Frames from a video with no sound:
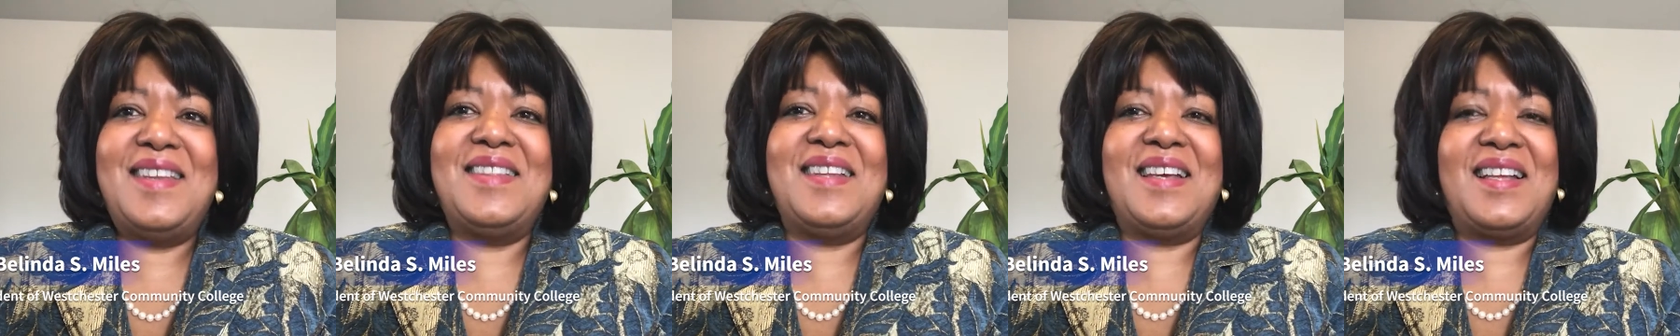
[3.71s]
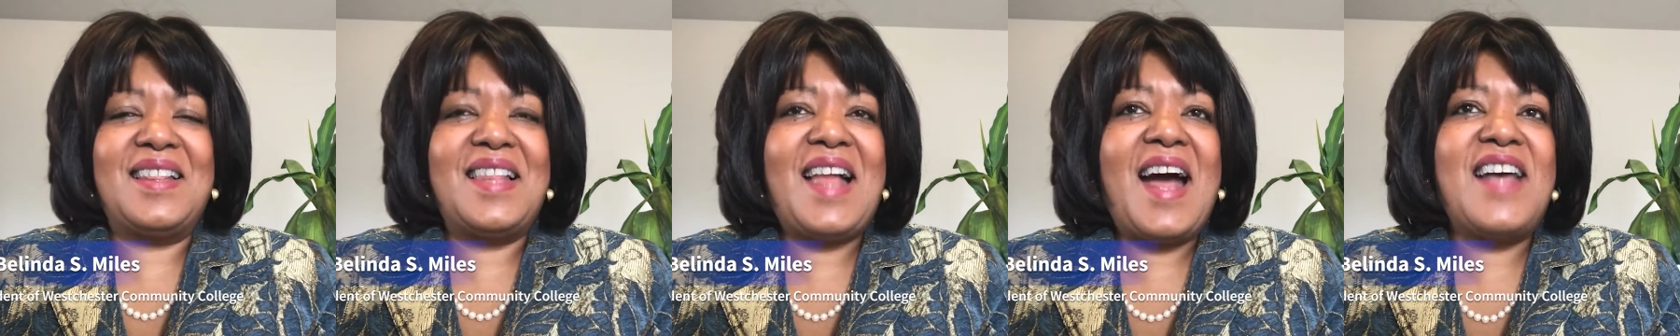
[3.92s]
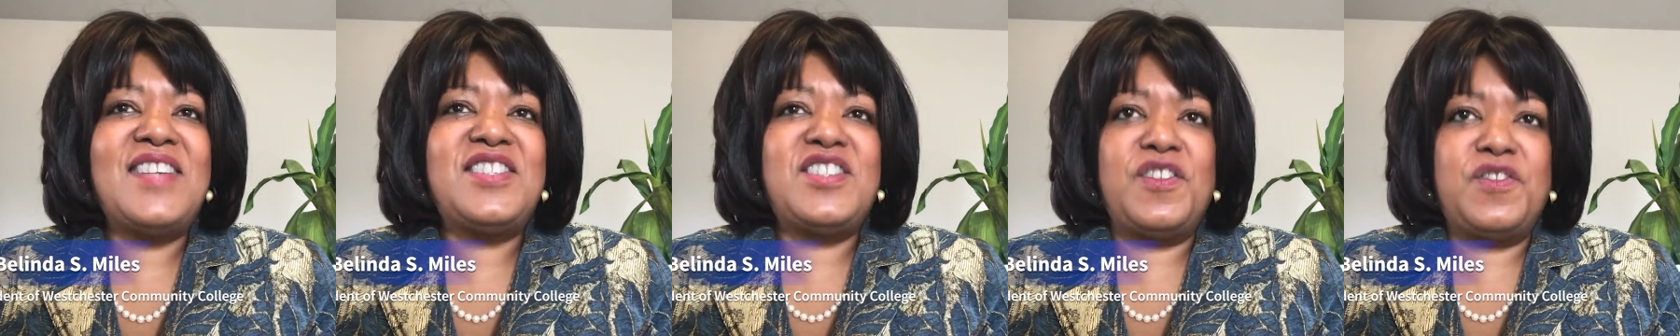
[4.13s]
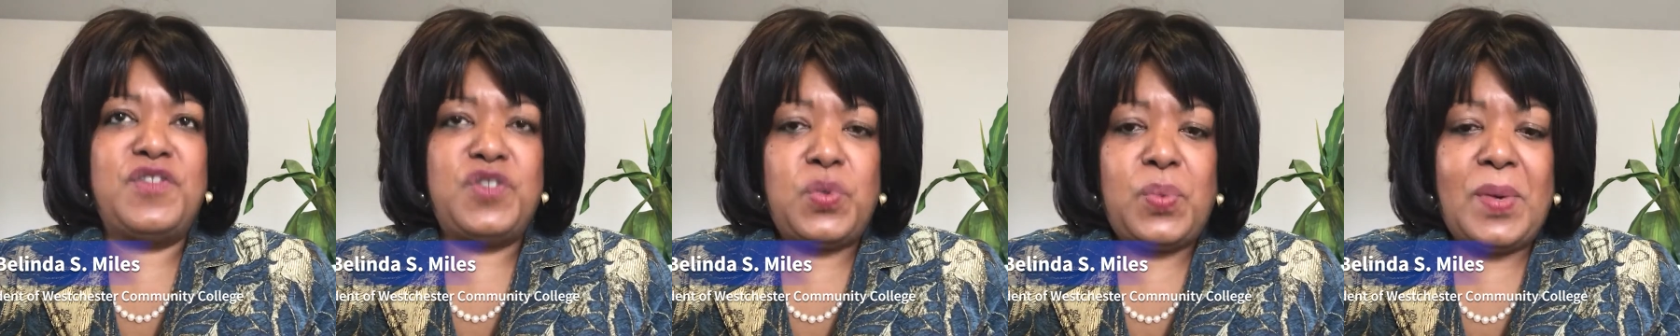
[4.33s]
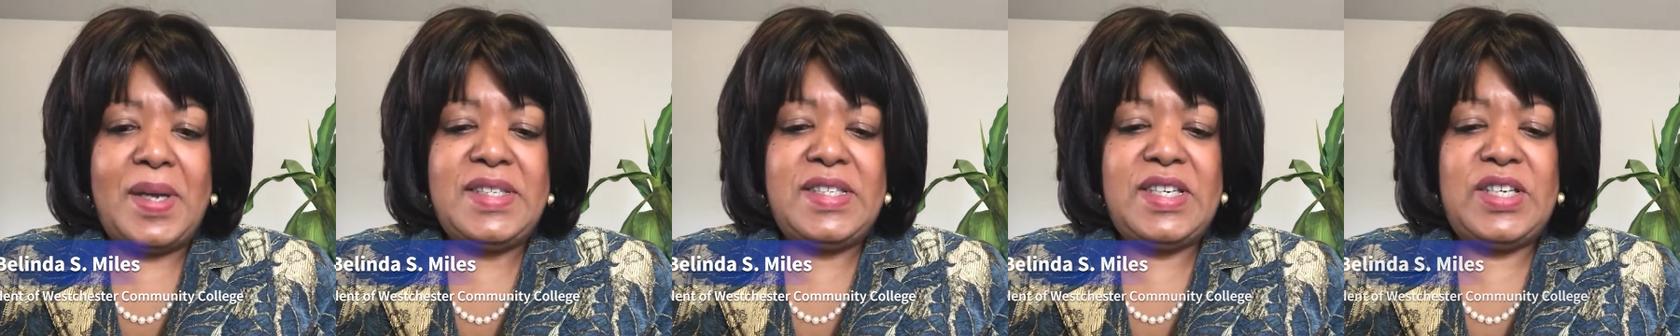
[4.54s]
in the class of
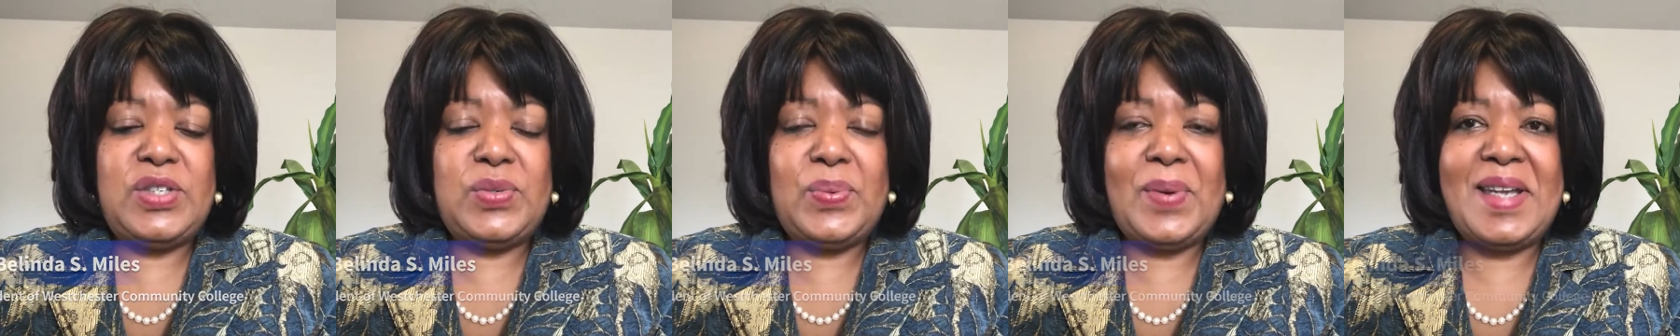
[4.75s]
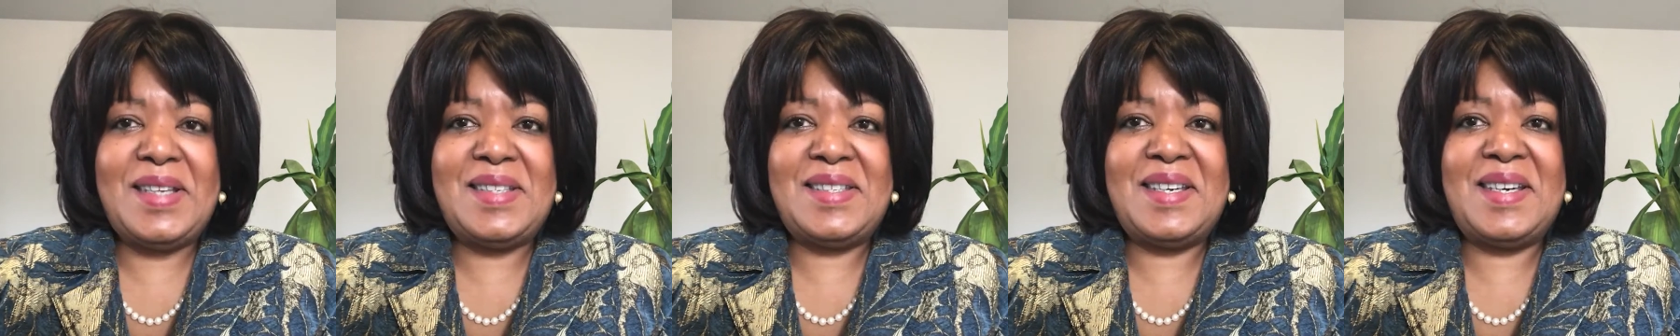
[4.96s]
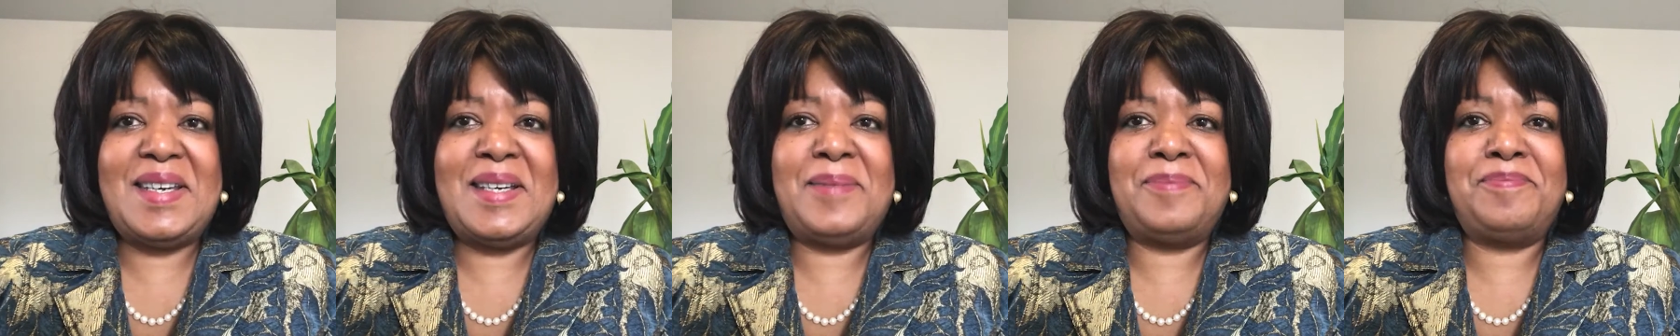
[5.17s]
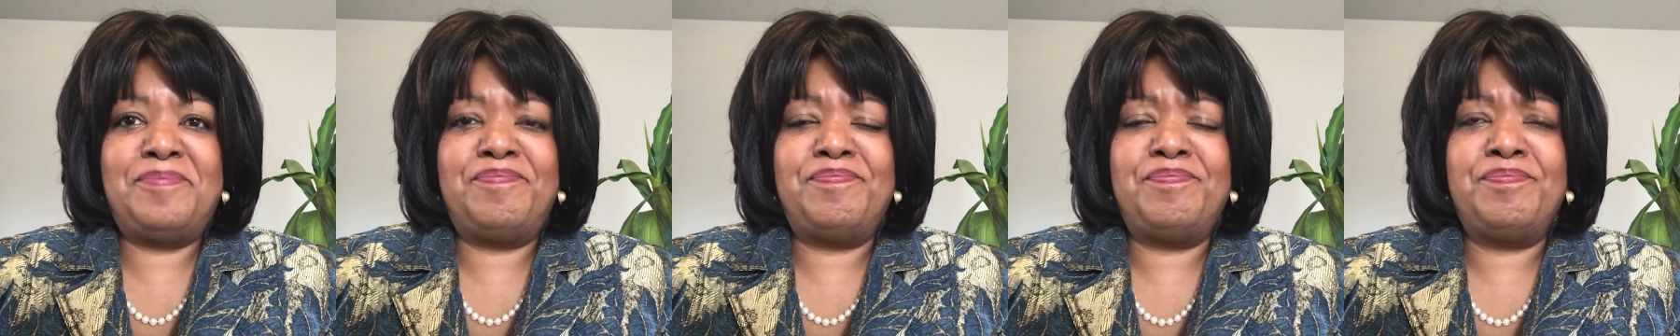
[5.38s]
2020,